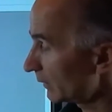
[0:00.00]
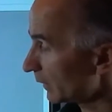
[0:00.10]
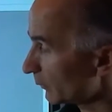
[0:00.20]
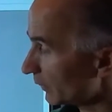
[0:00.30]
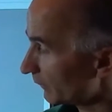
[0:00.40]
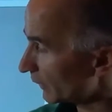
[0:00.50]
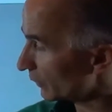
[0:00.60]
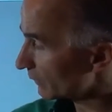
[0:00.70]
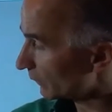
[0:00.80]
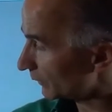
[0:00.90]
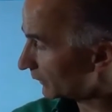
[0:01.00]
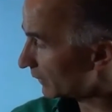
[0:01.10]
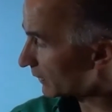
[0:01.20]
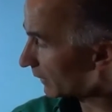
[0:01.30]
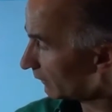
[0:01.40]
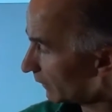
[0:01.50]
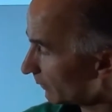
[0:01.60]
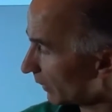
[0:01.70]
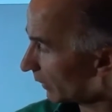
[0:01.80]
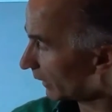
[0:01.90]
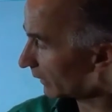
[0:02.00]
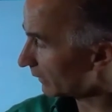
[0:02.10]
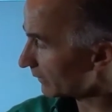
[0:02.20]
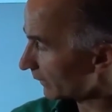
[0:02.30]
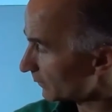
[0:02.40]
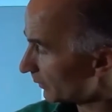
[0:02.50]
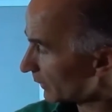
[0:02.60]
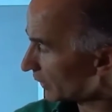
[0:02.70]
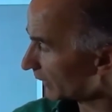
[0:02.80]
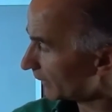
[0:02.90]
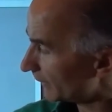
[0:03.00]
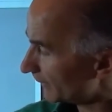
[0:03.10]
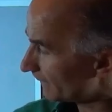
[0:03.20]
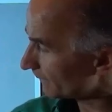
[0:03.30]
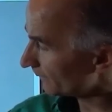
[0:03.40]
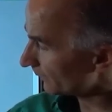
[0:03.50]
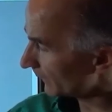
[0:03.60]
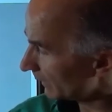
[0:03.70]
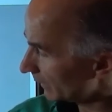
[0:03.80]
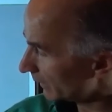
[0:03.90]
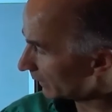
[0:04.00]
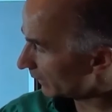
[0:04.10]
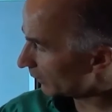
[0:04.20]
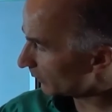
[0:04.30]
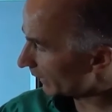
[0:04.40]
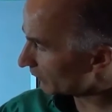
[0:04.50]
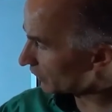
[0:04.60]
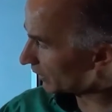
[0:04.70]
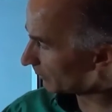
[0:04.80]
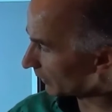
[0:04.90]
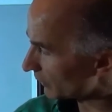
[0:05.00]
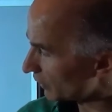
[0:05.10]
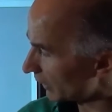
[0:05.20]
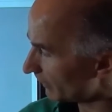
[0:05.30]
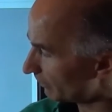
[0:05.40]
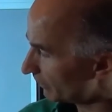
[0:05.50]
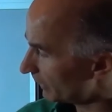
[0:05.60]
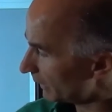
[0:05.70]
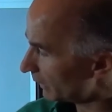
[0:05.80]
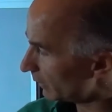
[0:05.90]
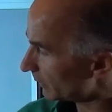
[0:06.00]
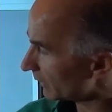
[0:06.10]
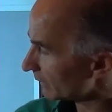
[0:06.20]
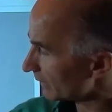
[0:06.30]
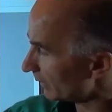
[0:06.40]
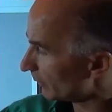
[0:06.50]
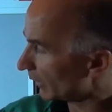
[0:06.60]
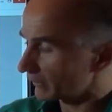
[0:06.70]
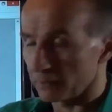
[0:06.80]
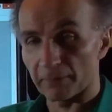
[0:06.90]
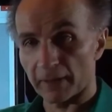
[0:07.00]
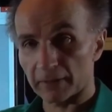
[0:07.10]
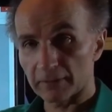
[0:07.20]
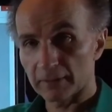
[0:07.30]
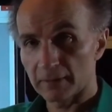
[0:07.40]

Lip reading: The input referred noise voltage is given by this expression. Here we have GM plus GMB because there's some body effect.